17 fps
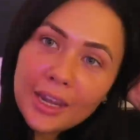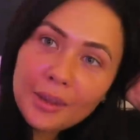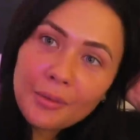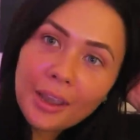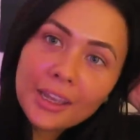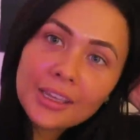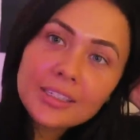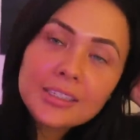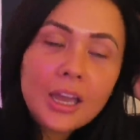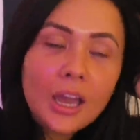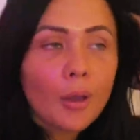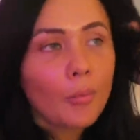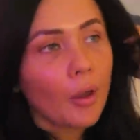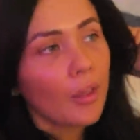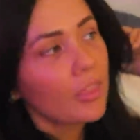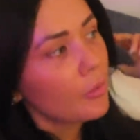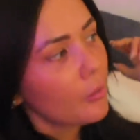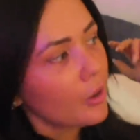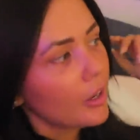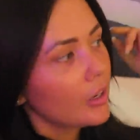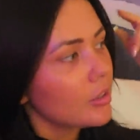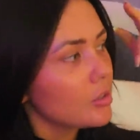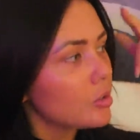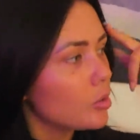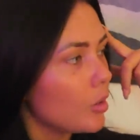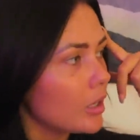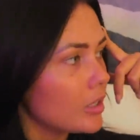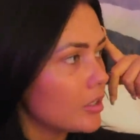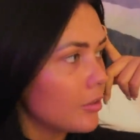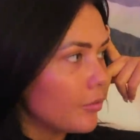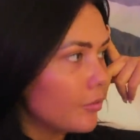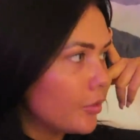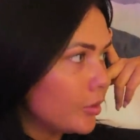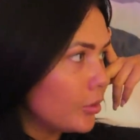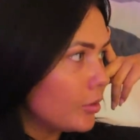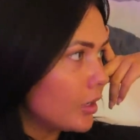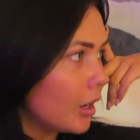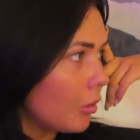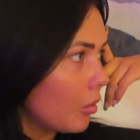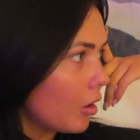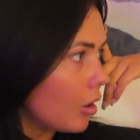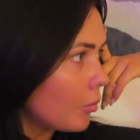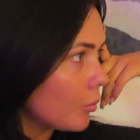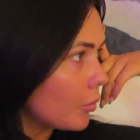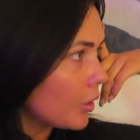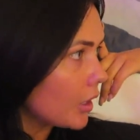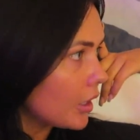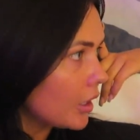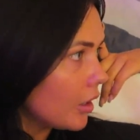Anyways, I think we're gonna sort out some food now, aren't we?